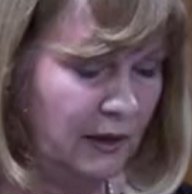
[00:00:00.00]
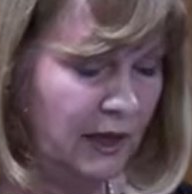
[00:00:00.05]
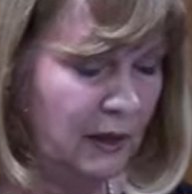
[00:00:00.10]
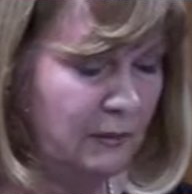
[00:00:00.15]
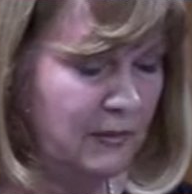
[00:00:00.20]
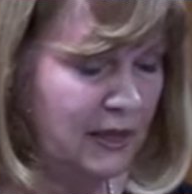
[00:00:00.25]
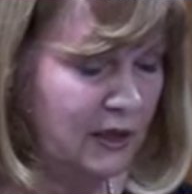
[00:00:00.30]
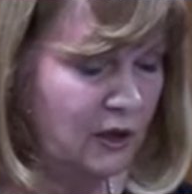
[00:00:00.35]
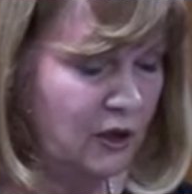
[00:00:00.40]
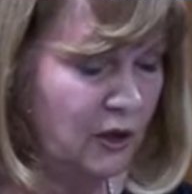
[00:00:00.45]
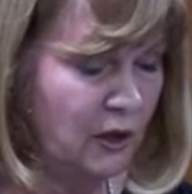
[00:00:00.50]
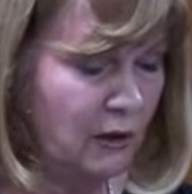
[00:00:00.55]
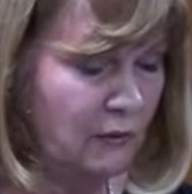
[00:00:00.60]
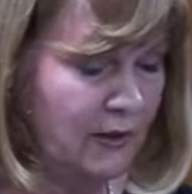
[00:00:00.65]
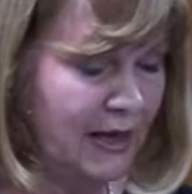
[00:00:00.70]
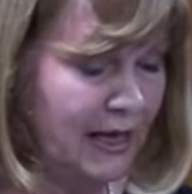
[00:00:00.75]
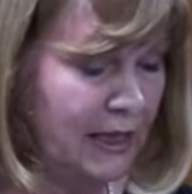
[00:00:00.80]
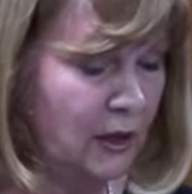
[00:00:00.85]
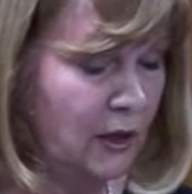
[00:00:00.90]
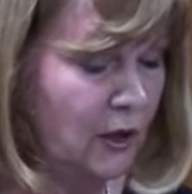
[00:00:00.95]
The
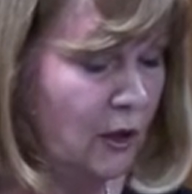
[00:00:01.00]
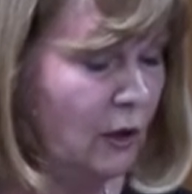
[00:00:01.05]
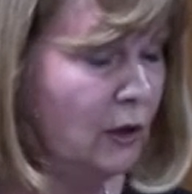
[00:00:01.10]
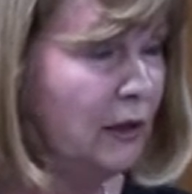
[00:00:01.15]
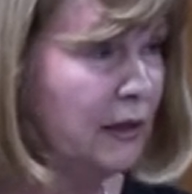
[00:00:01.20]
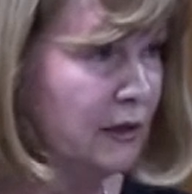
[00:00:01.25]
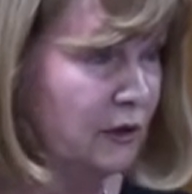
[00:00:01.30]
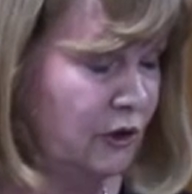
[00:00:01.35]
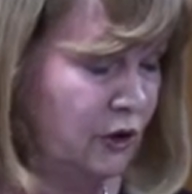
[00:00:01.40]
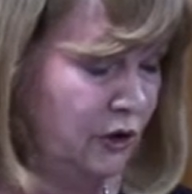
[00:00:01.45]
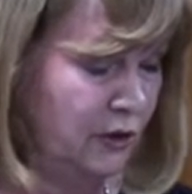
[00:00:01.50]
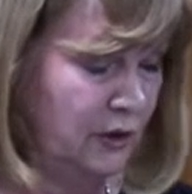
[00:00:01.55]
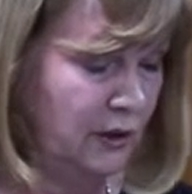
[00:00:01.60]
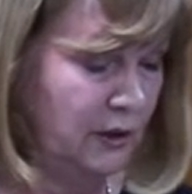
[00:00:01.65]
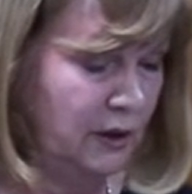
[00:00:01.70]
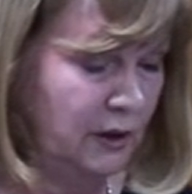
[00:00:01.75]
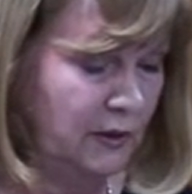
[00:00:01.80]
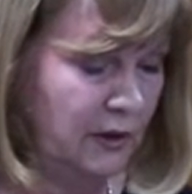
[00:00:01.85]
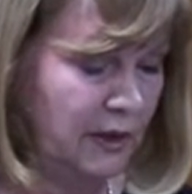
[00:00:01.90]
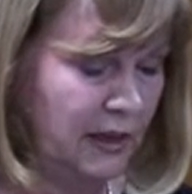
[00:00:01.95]
MHRA acknowledged
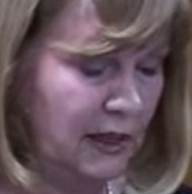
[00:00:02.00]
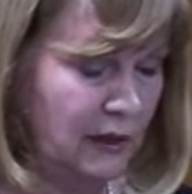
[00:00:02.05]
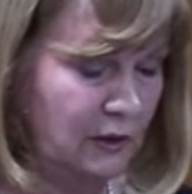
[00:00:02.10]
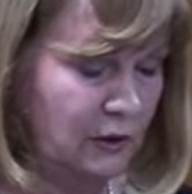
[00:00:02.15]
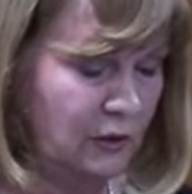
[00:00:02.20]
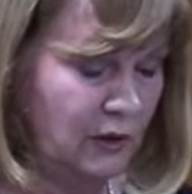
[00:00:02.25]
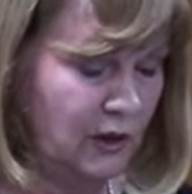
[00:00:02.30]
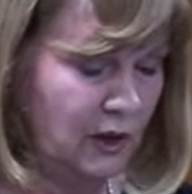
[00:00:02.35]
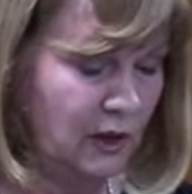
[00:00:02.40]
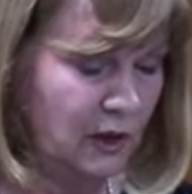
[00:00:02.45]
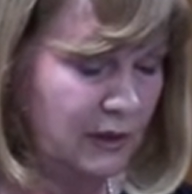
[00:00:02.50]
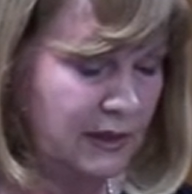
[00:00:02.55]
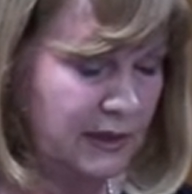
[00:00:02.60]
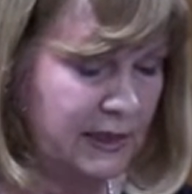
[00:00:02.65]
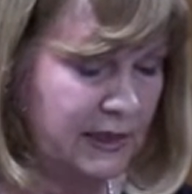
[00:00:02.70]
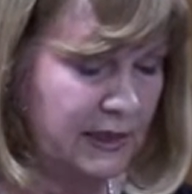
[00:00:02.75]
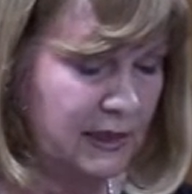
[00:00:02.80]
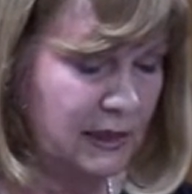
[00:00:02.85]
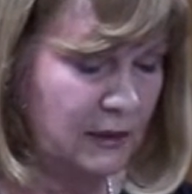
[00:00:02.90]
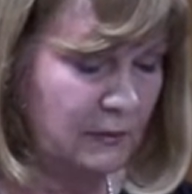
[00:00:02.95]
that the yellow card
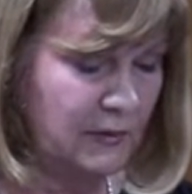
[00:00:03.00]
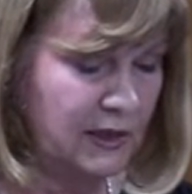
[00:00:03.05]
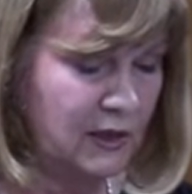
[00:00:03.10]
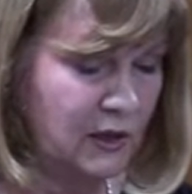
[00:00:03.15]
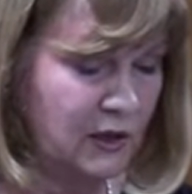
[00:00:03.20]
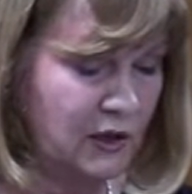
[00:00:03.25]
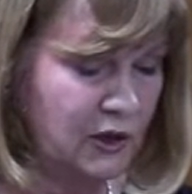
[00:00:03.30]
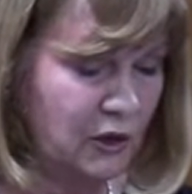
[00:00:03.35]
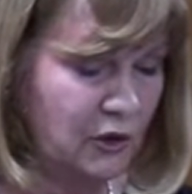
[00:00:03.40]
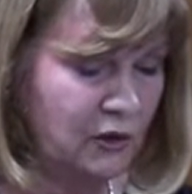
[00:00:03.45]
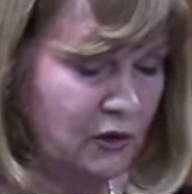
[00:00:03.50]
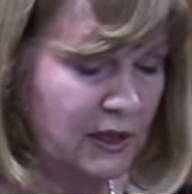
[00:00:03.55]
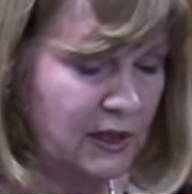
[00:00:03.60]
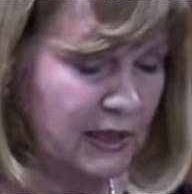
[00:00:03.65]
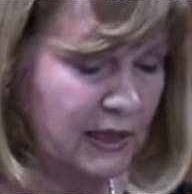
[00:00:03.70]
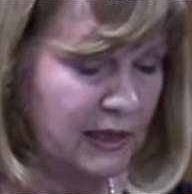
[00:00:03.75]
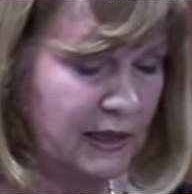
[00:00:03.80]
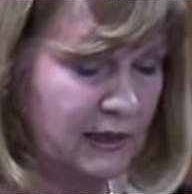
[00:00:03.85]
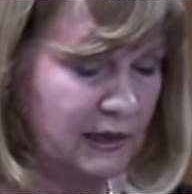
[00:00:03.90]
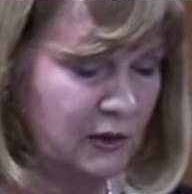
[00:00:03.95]
system is
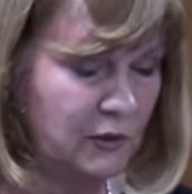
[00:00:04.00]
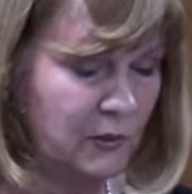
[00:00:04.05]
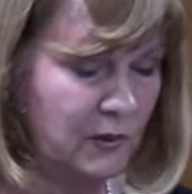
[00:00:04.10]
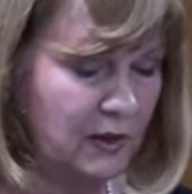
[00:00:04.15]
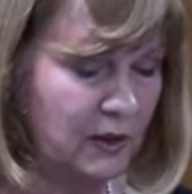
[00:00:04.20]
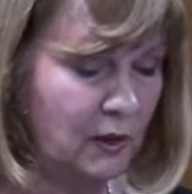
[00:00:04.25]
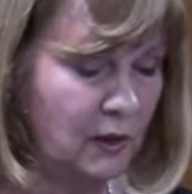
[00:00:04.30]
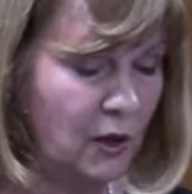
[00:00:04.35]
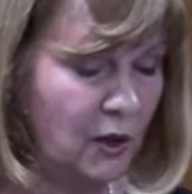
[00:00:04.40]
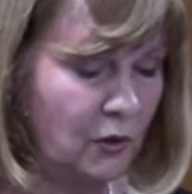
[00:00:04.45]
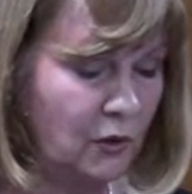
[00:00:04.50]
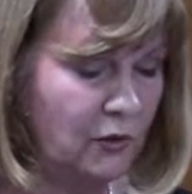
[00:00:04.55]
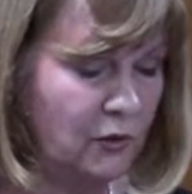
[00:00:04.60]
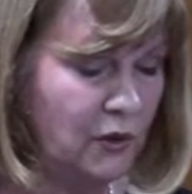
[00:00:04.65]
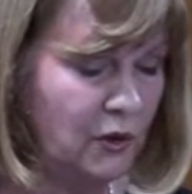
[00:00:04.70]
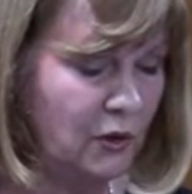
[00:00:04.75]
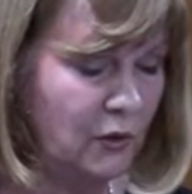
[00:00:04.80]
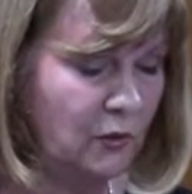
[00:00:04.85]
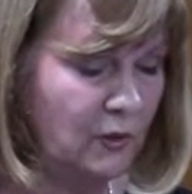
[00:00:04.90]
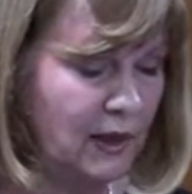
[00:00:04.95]
associated with an
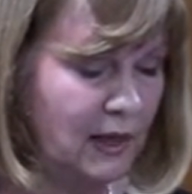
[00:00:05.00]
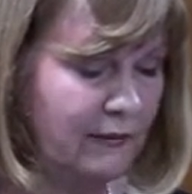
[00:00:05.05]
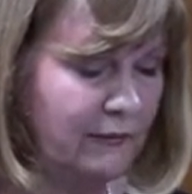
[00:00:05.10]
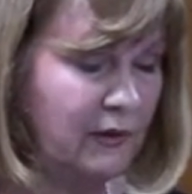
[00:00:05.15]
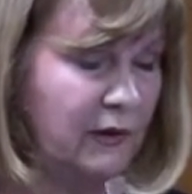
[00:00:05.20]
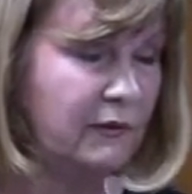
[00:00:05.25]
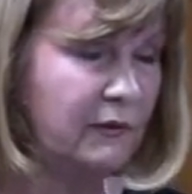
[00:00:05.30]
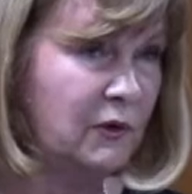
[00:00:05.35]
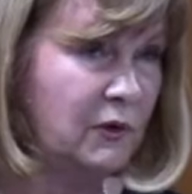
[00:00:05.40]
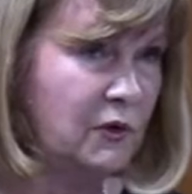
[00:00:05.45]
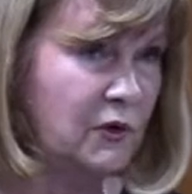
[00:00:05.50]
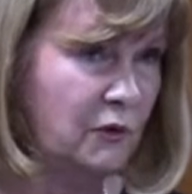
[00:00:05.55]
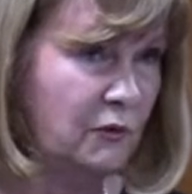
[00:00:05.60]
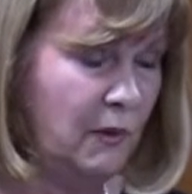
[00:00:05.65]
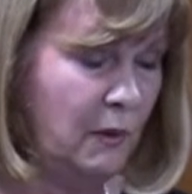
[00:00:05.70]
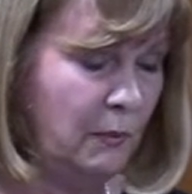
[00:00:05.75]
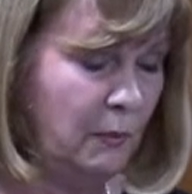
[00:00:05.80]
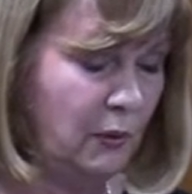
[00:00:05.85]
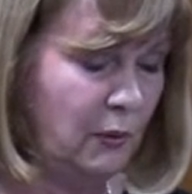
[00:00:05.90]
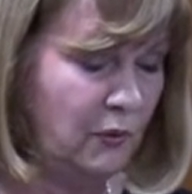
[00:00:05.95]
unknown level of
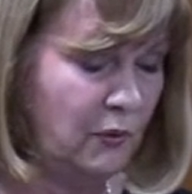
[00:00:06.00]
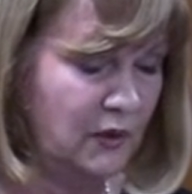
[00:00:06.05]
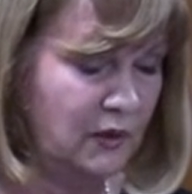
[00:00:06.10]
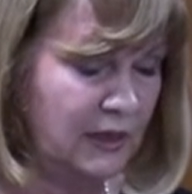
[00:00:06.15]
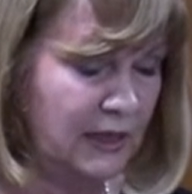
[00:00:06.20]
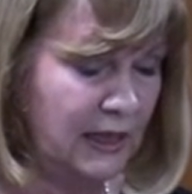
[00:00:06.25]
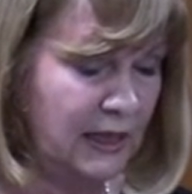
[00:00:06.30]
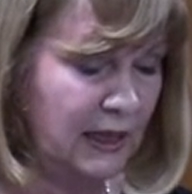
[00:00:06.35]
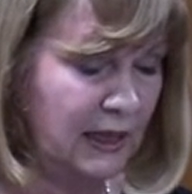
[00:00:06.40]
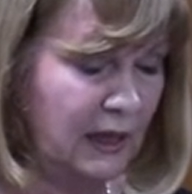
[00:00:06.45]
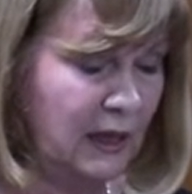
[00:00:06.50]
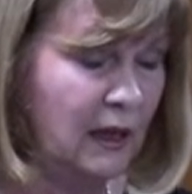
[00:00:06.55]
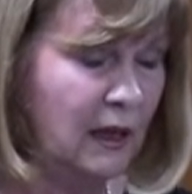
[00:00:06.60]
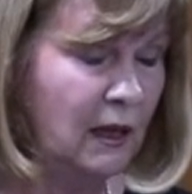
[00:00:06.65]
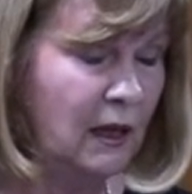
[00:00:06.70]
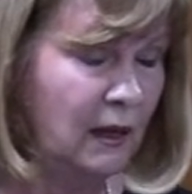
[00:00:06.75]
underreporting.